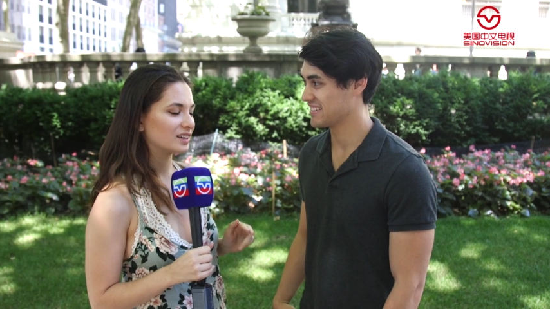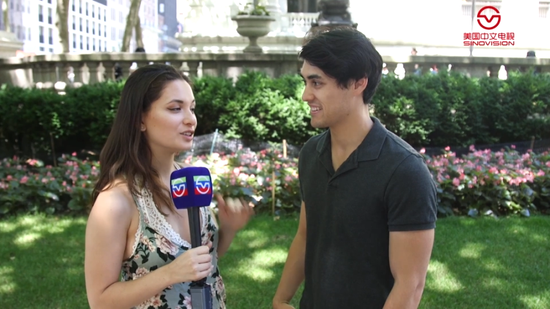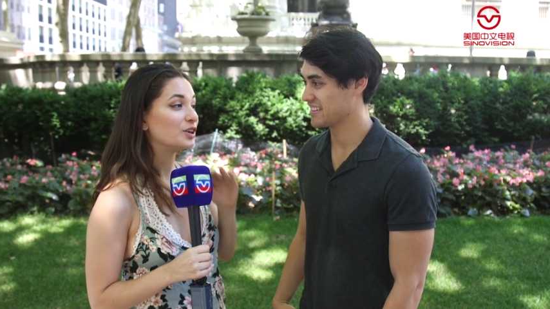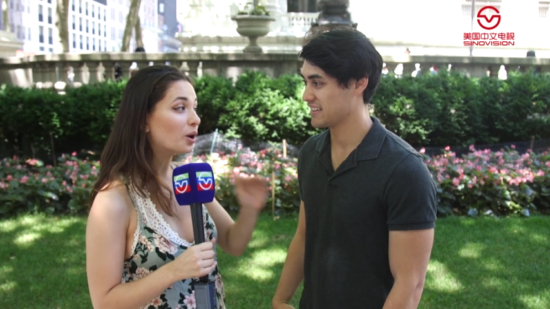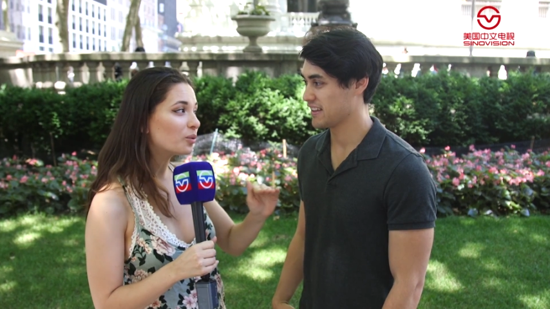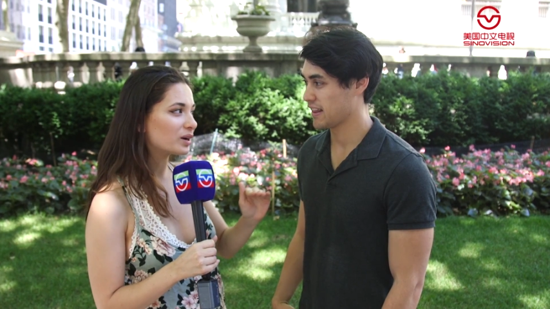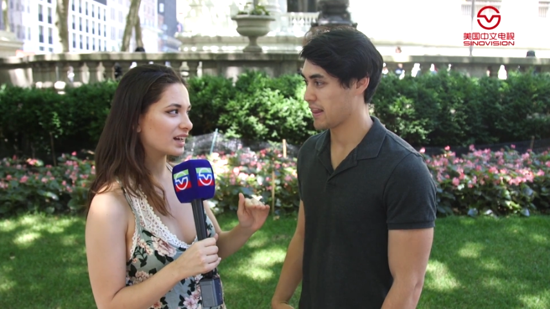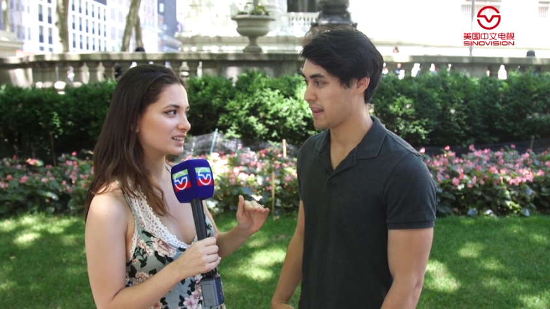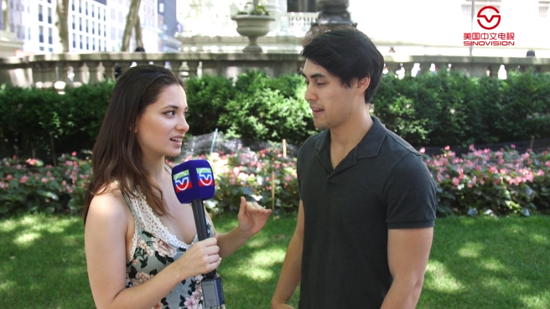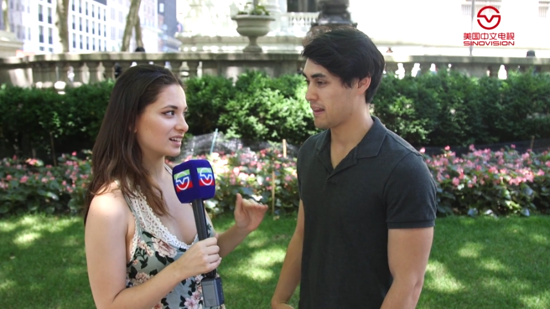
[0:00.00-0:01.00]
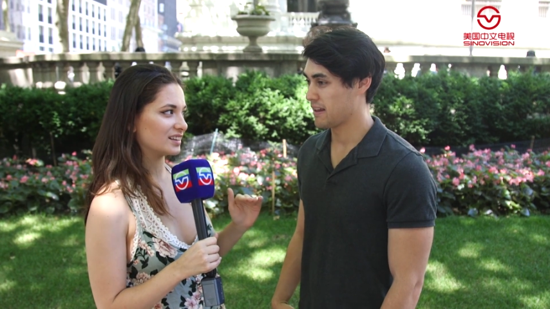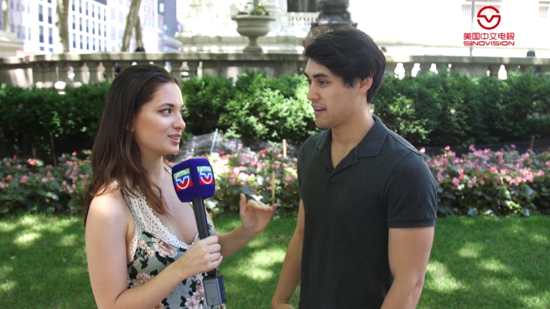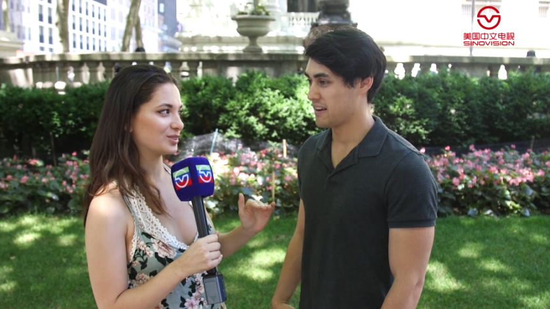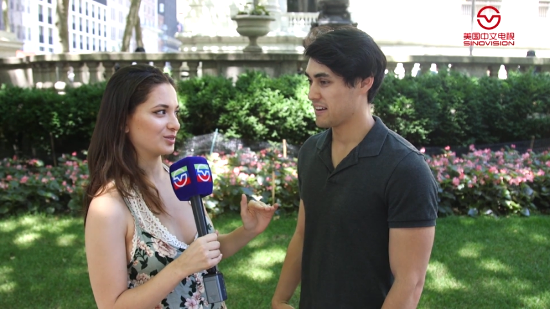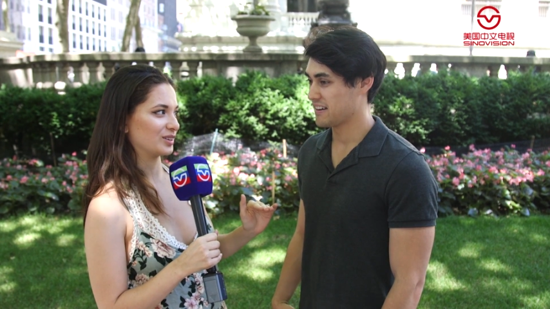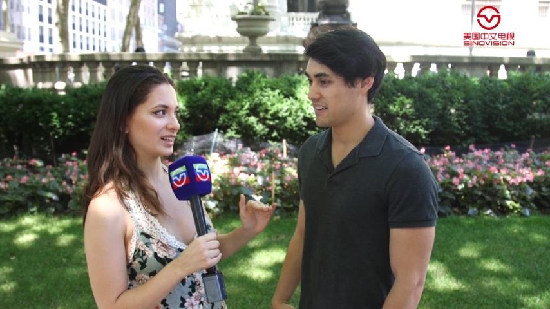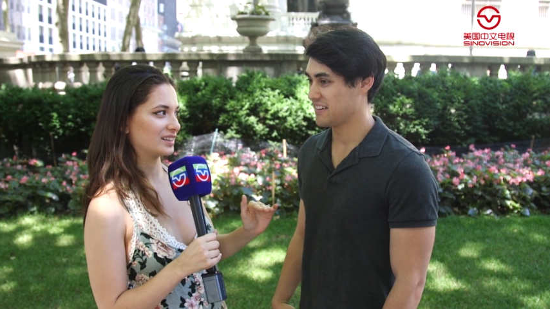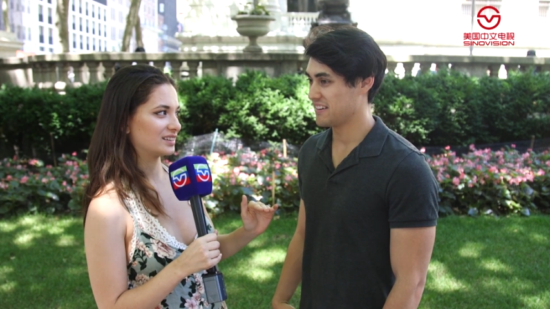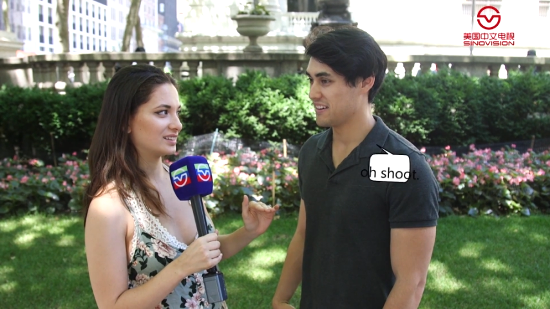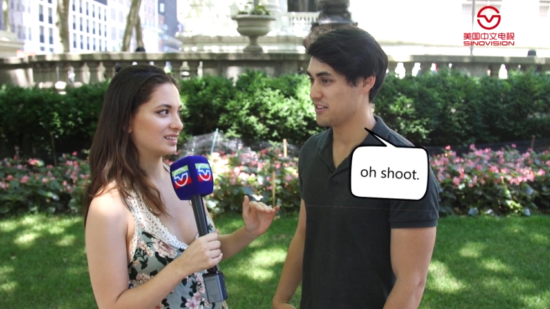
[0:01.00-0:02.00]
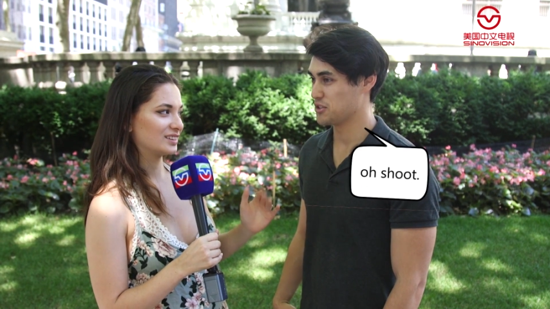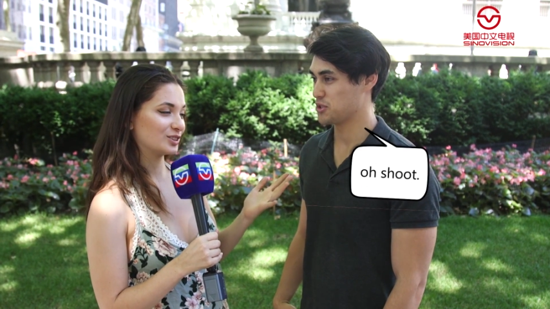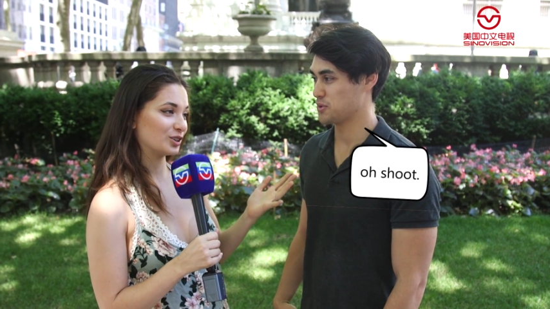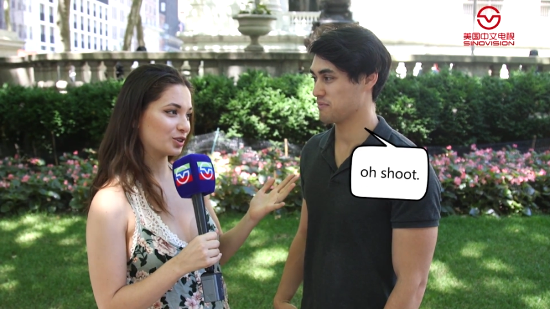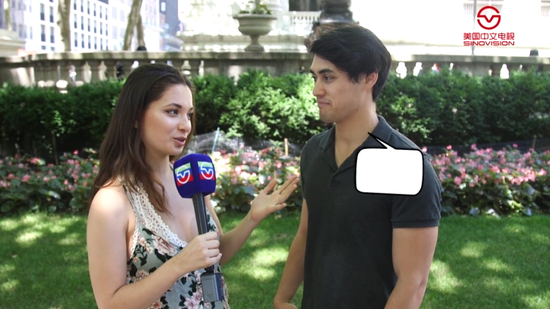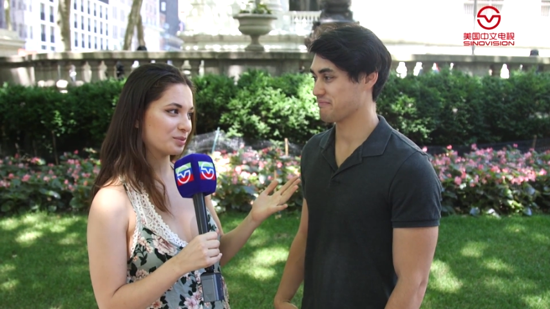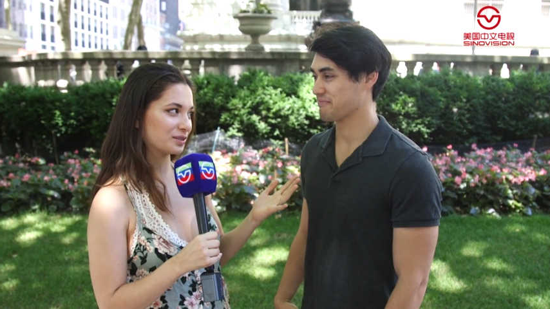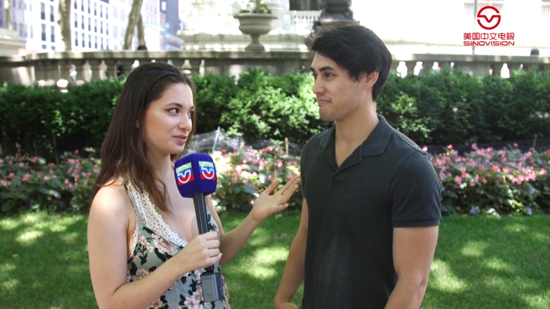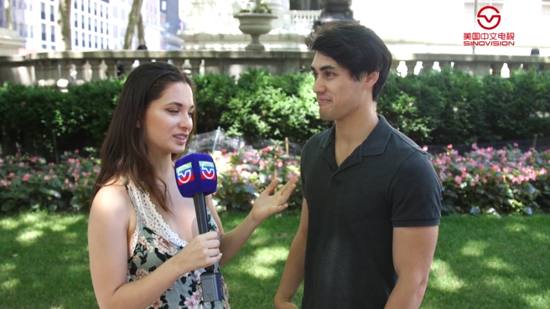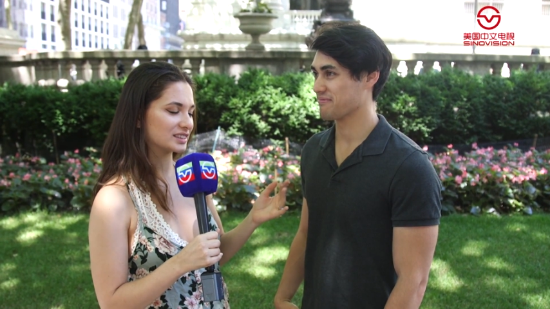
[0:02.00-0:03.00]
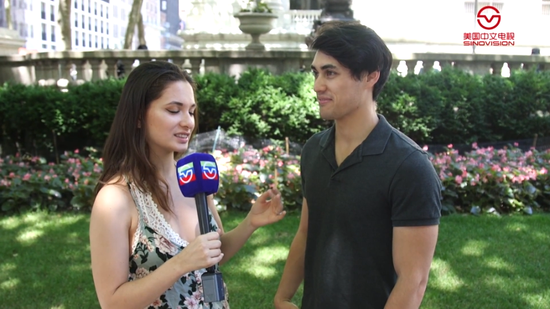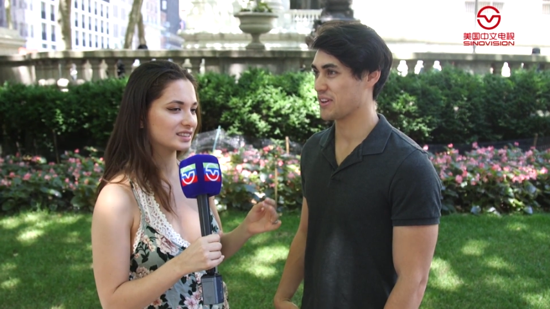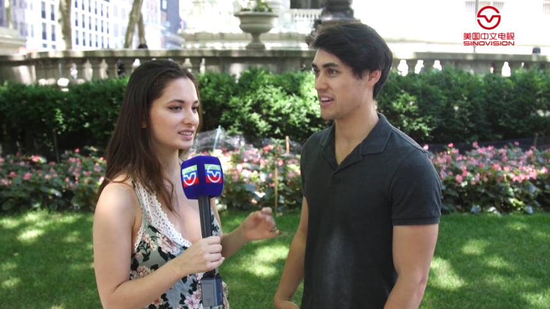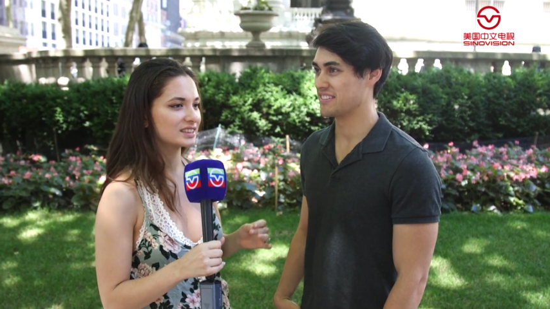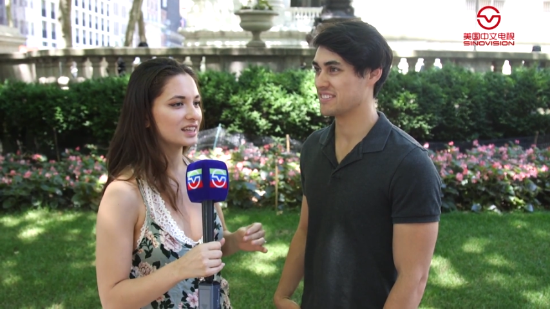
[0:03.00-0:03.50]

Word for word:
Speaker 1: No one has gotten this one right. So you could be the first. Okay.